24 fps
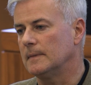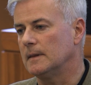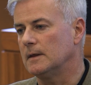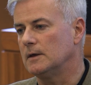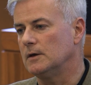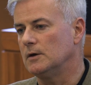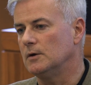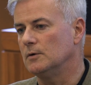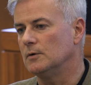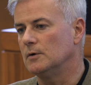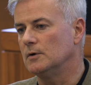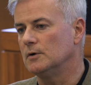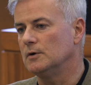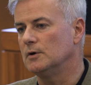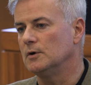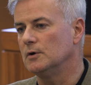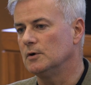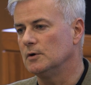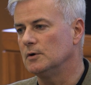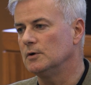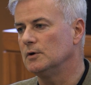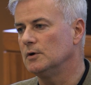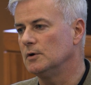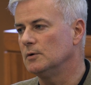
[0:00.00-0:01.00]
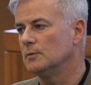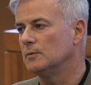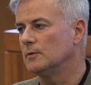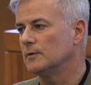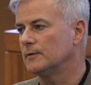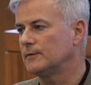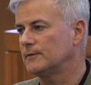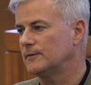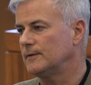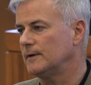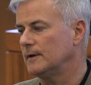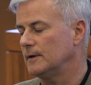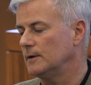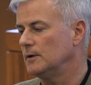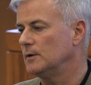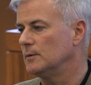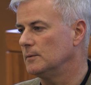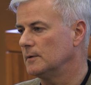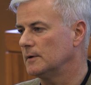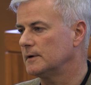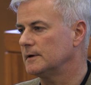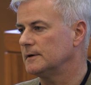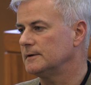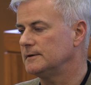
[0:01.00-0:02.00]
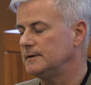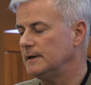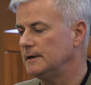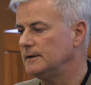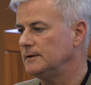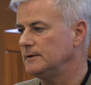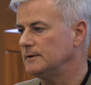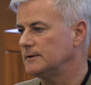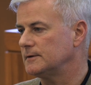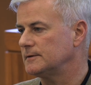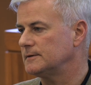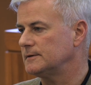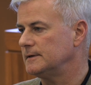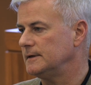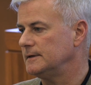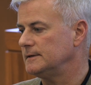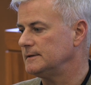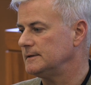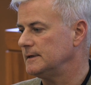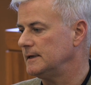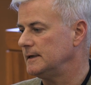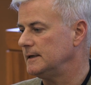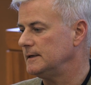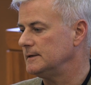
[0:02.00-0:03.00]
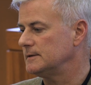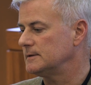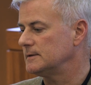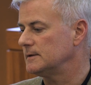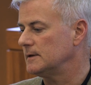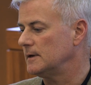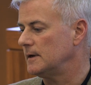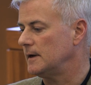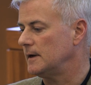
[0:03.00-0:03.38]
you will continue to see cities